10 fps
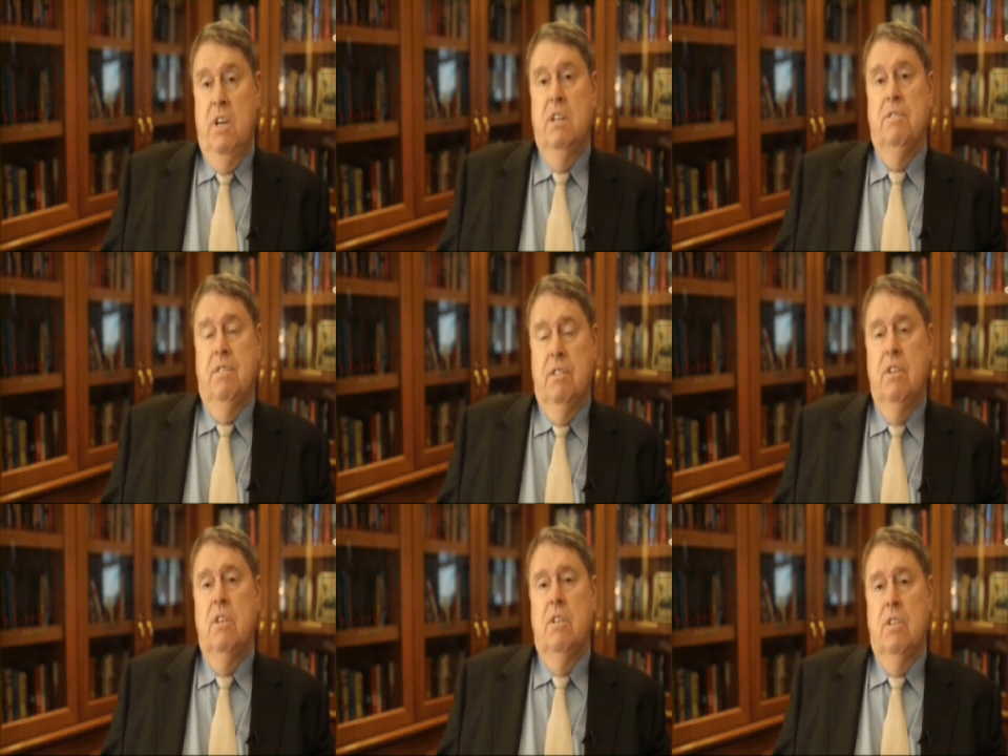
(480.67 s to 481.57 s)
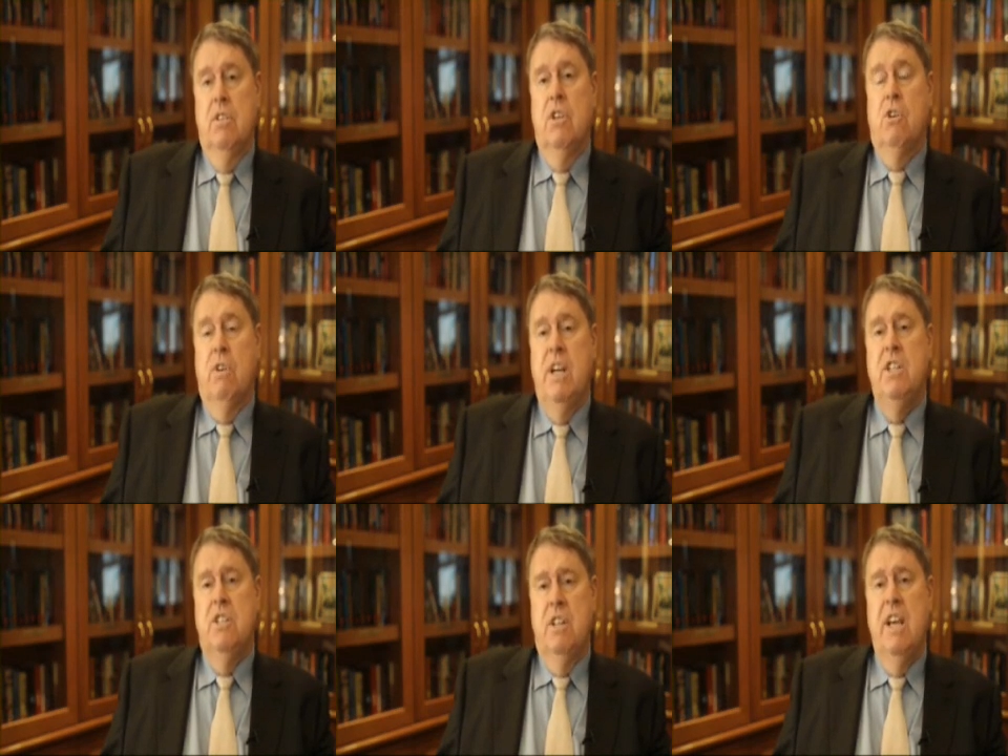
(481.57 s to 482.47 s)
Well, the
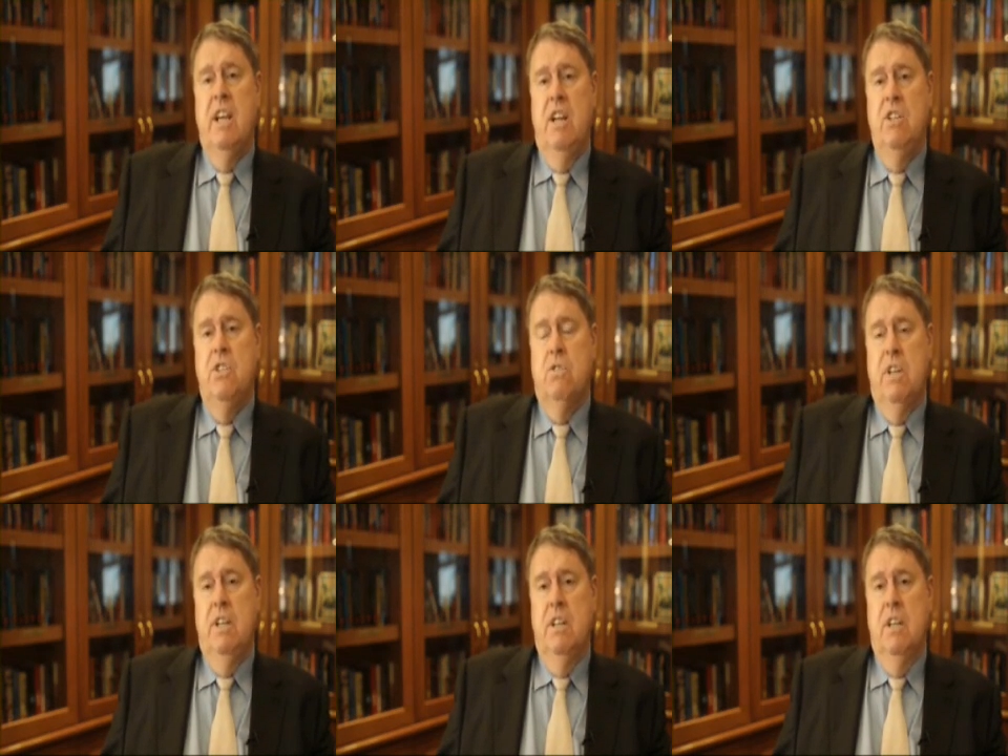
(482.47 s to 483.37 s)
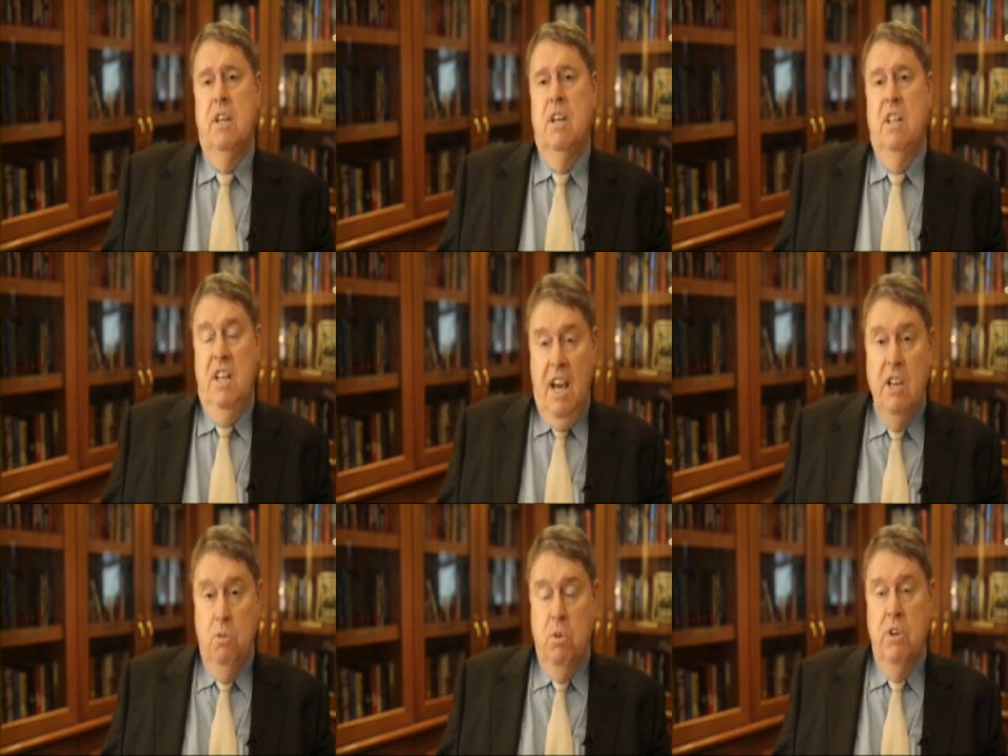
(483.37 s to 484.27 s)
greatest thing in history, the
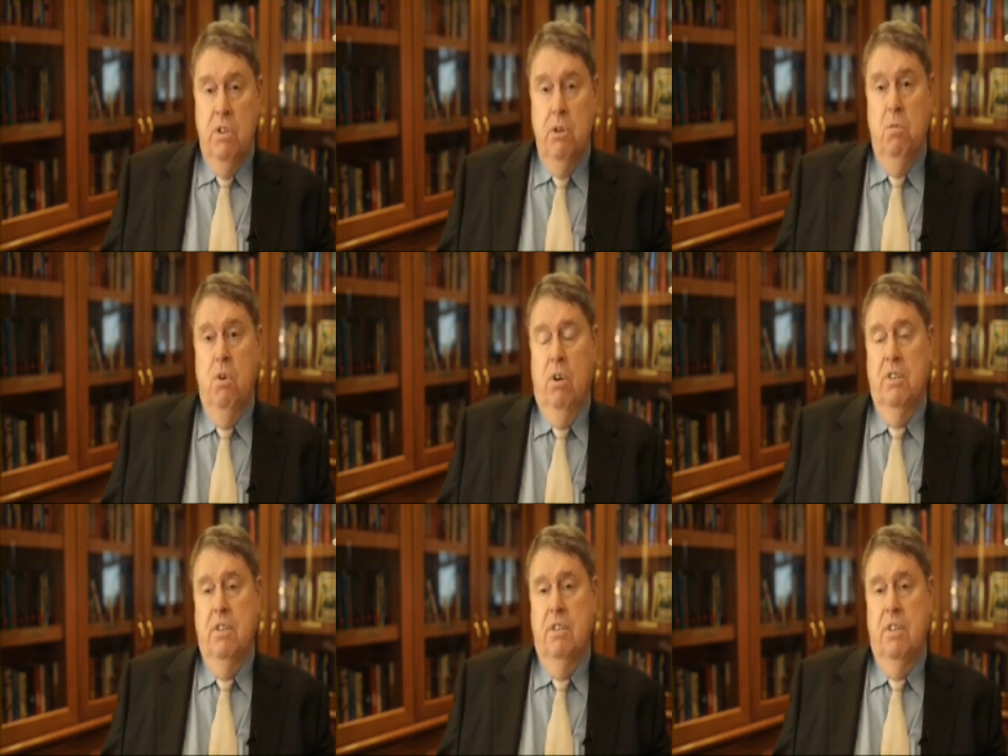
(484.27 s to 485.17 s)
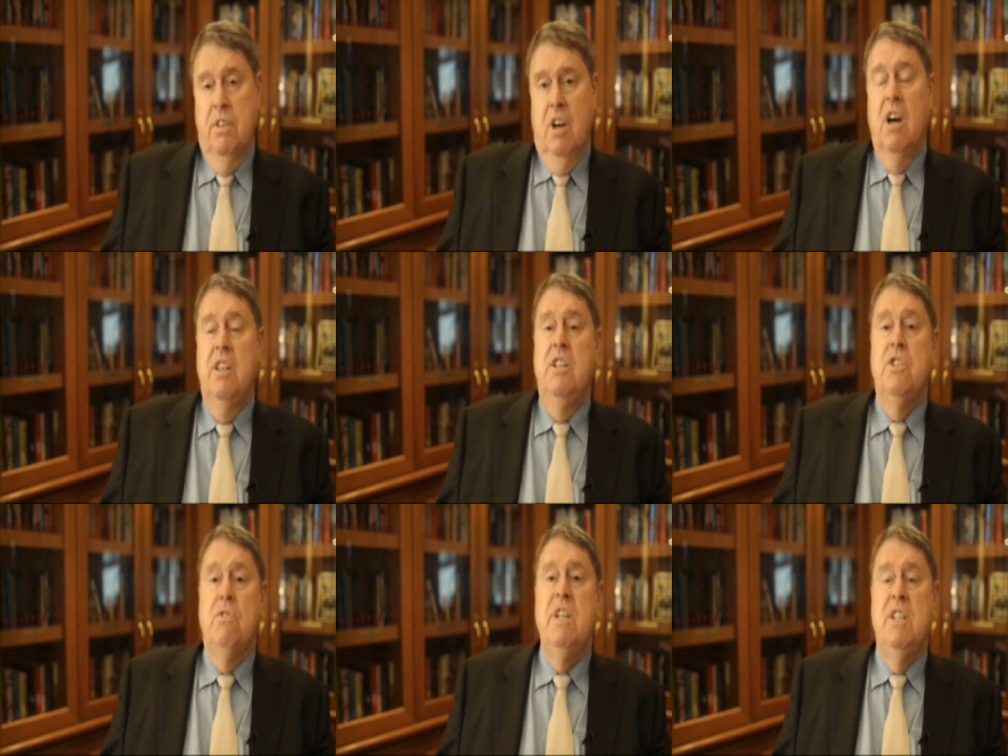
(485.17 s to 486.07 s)
eighth wonder of the world, are
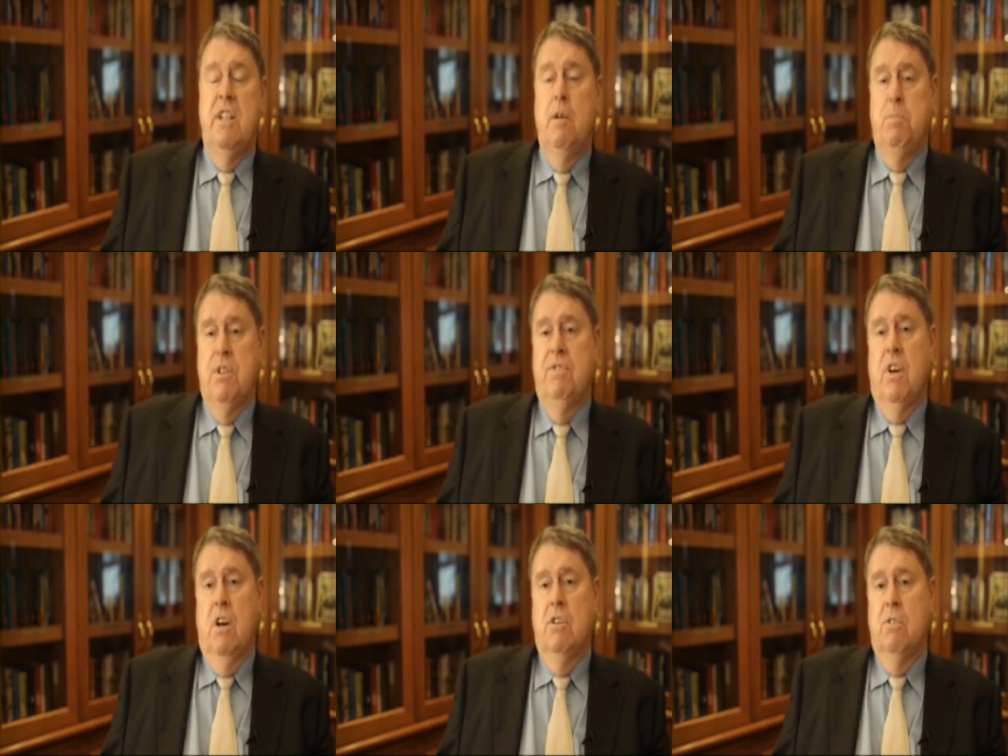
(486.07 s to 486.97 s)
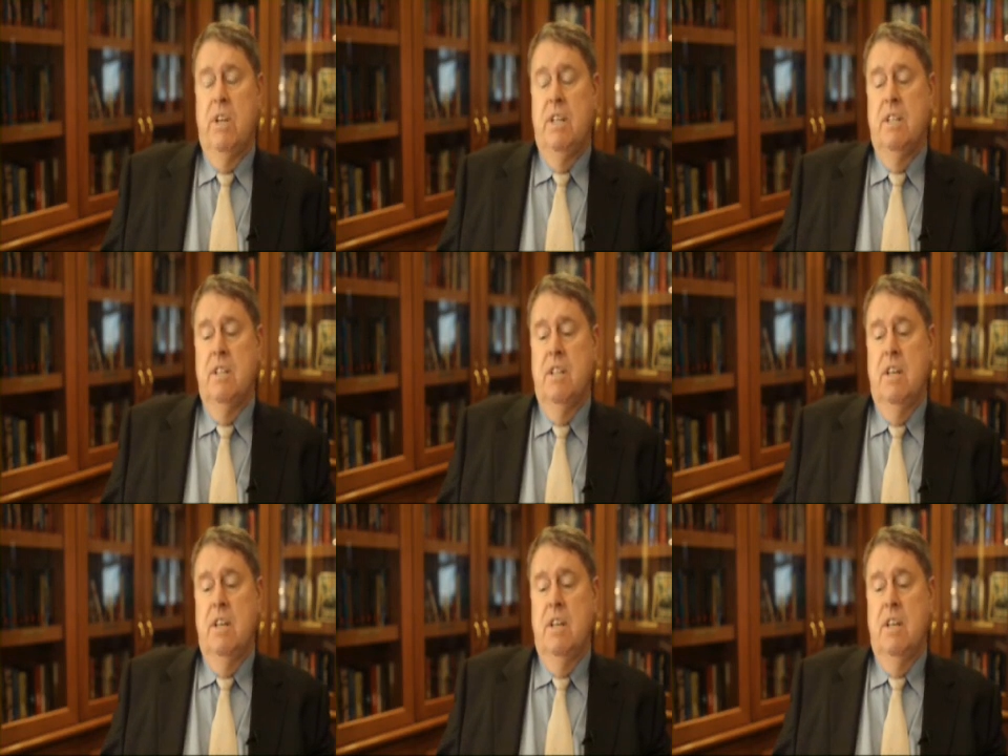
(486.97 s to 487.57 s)
these 3 steps of concrete.